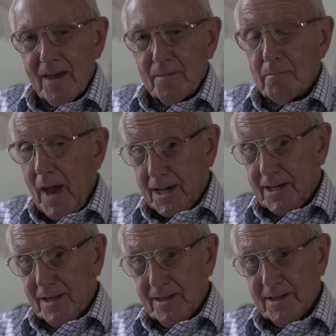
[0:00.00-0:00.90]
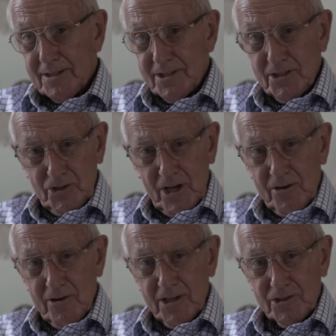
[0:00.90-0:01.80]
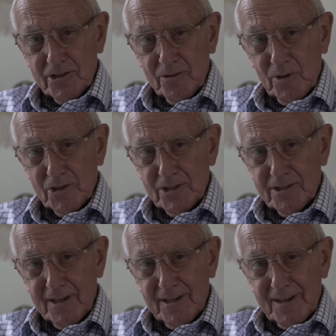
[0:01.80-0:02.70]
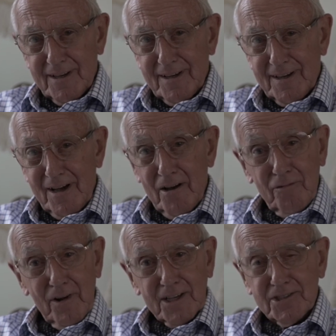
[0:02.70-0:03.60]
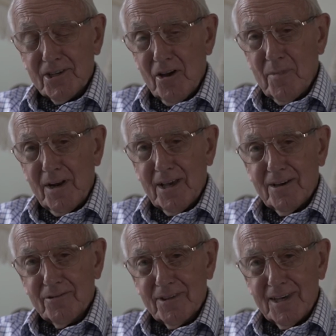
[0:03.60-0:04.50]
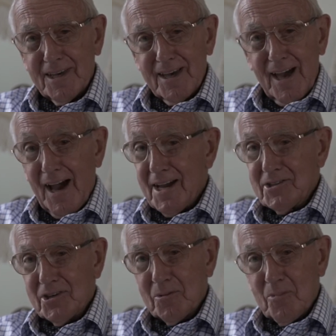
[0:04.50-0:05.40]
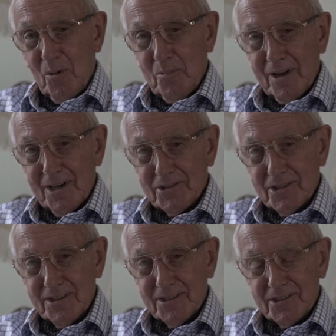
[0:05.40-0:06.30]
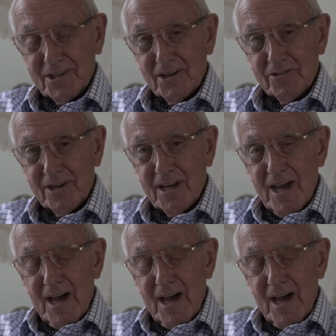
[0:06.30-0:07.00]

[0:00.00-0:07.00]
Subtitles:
macular degeneration, which afflicts so many of the aging population in this country.